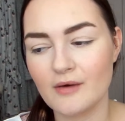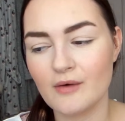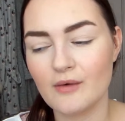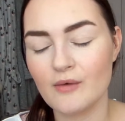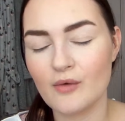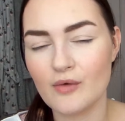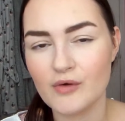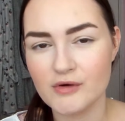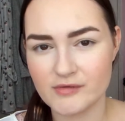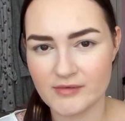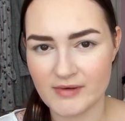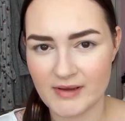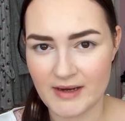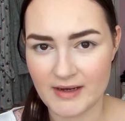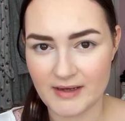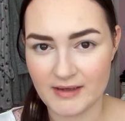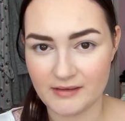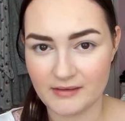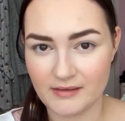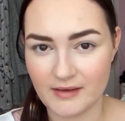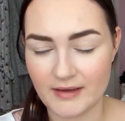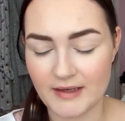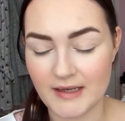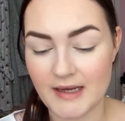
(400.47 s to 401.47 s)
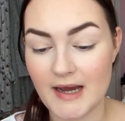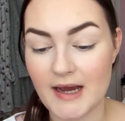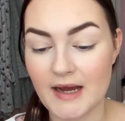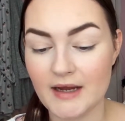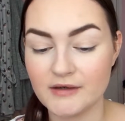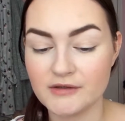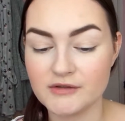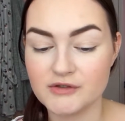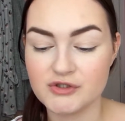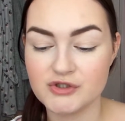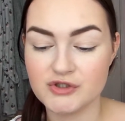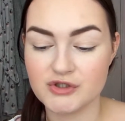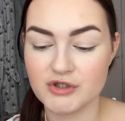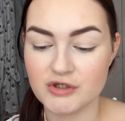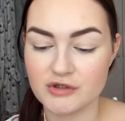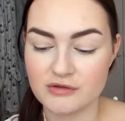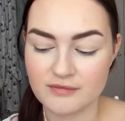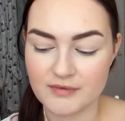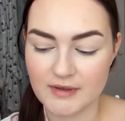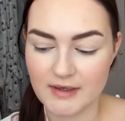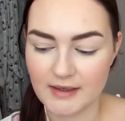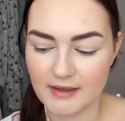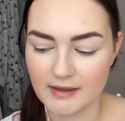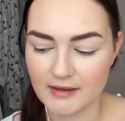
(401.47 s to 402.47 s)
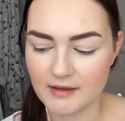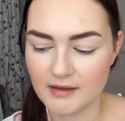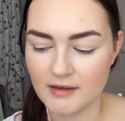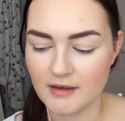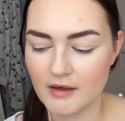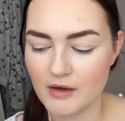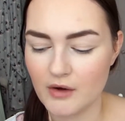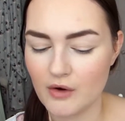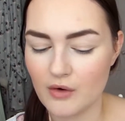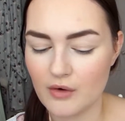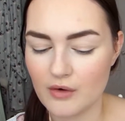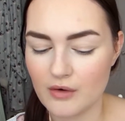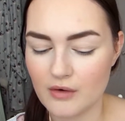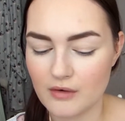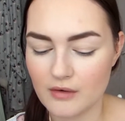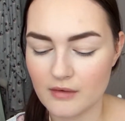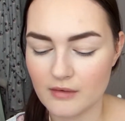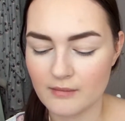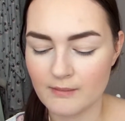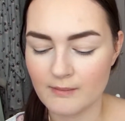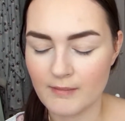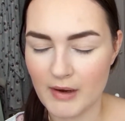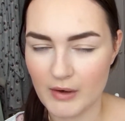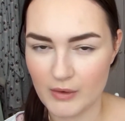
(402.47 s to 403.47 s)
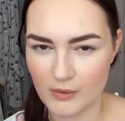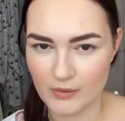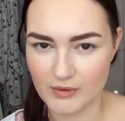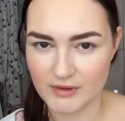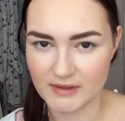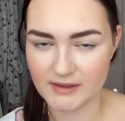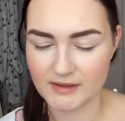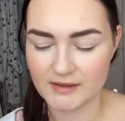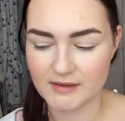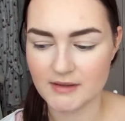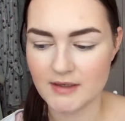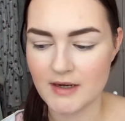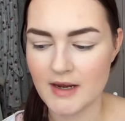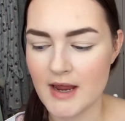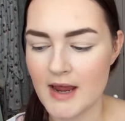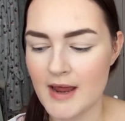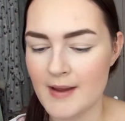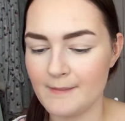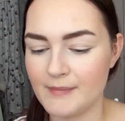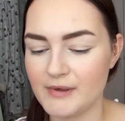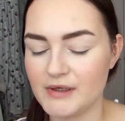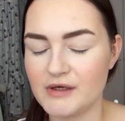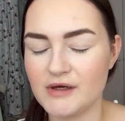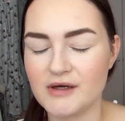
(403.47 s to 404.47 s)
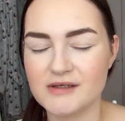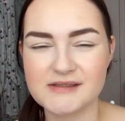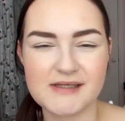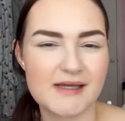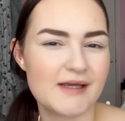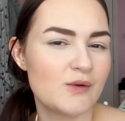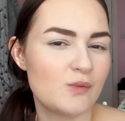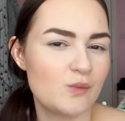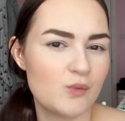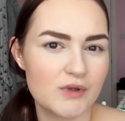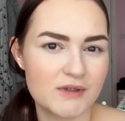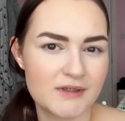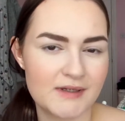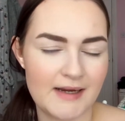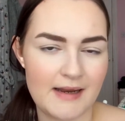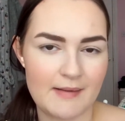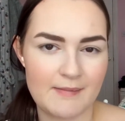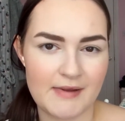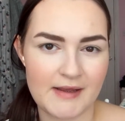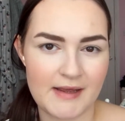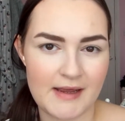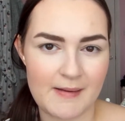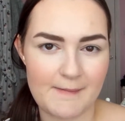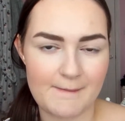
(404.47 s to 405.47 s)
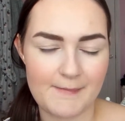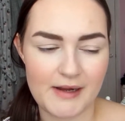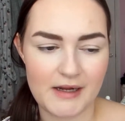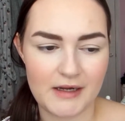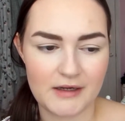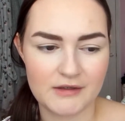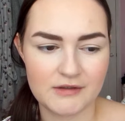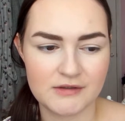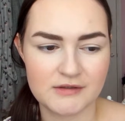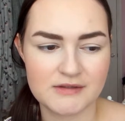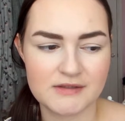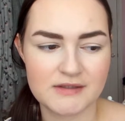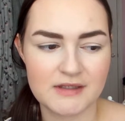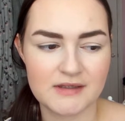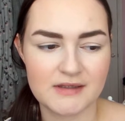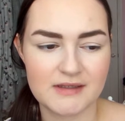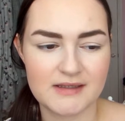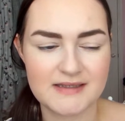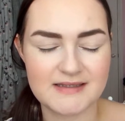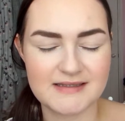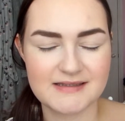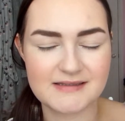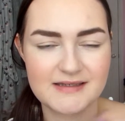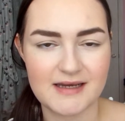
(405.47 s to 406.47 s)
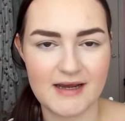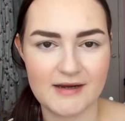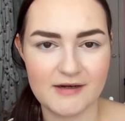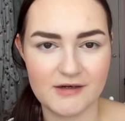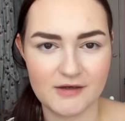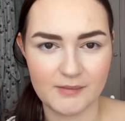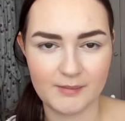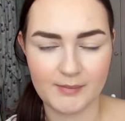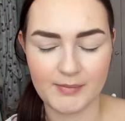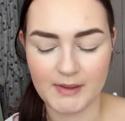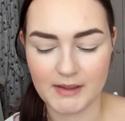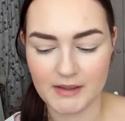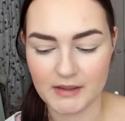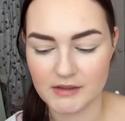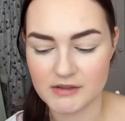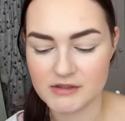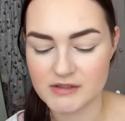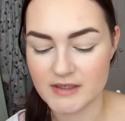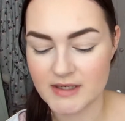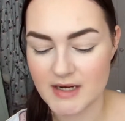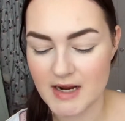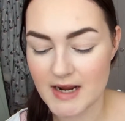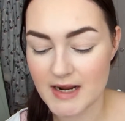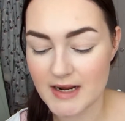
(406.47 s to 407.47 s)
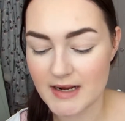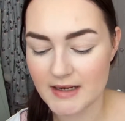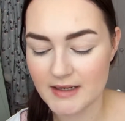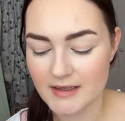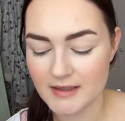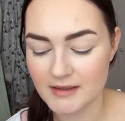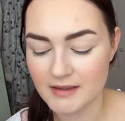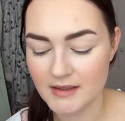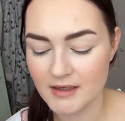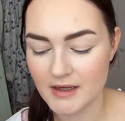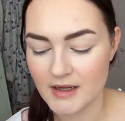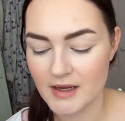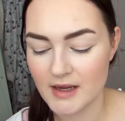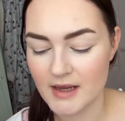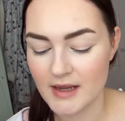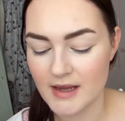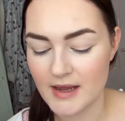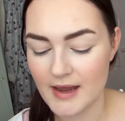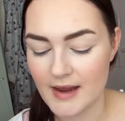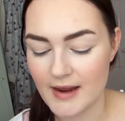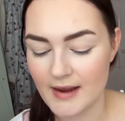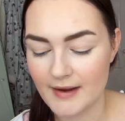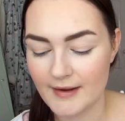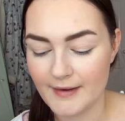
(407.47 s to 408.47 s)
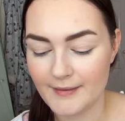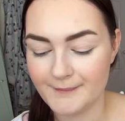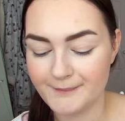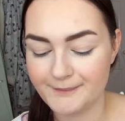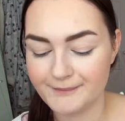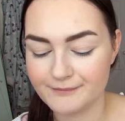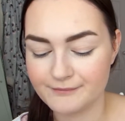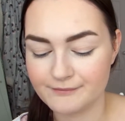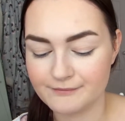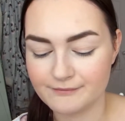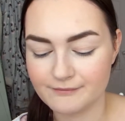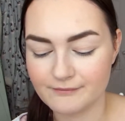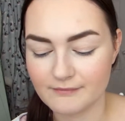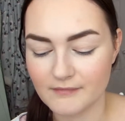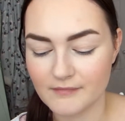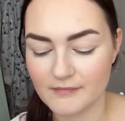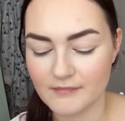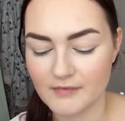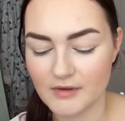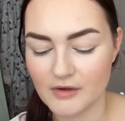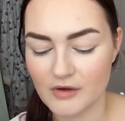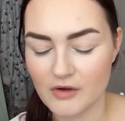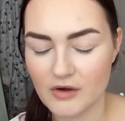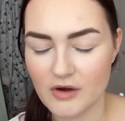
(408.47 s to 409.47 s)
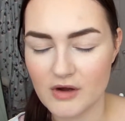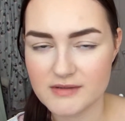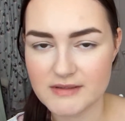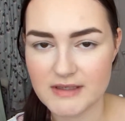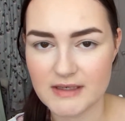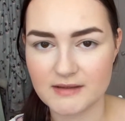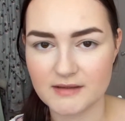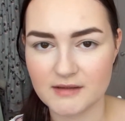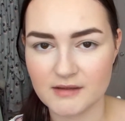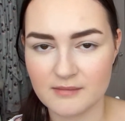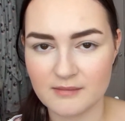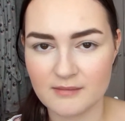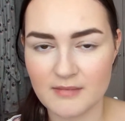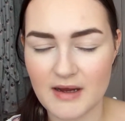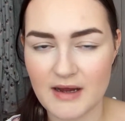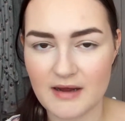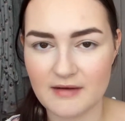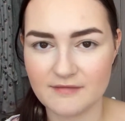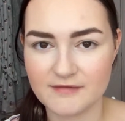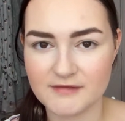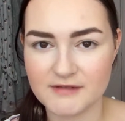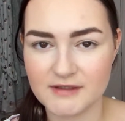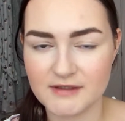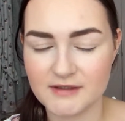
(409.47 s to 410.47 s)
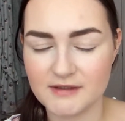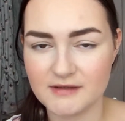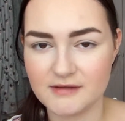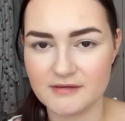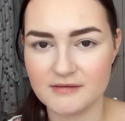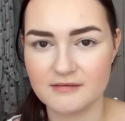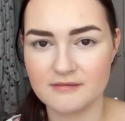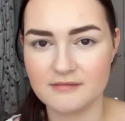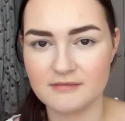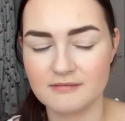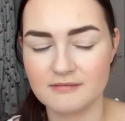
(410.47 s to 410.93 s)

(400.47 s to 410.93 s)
ordering anything and during my order because it wouldn't let me get past the sign up page and I um, contact them after